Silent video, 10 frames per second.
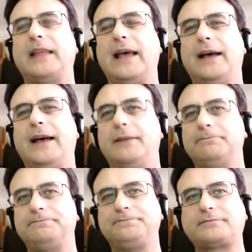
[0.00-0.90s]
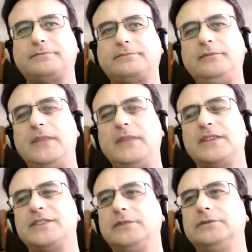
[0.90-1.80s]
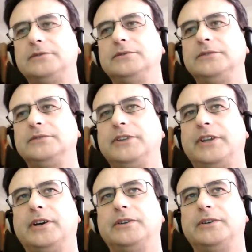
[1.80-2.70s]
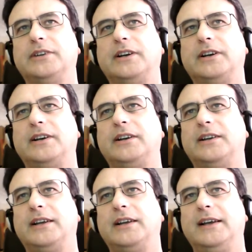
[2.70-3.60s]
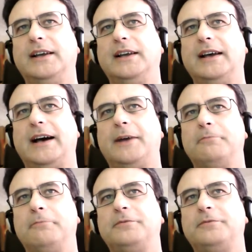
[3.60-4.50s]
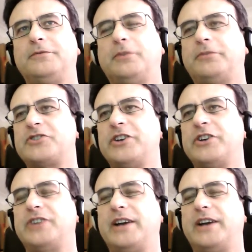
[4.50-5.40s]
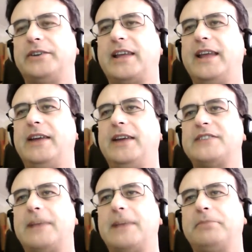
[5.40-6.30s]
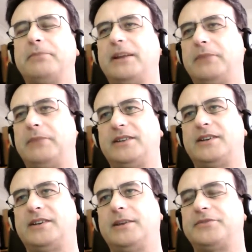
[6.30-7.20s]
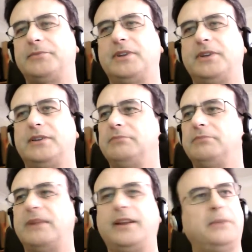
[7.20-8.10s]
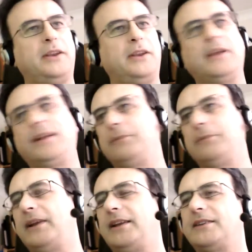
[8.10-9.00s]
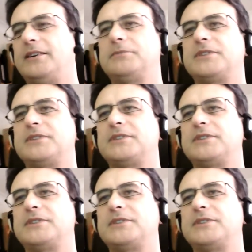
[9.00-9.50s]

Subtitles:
Um, so, you know, from frustration to I don't care has happened many, many times for me. Many, many, many, many times.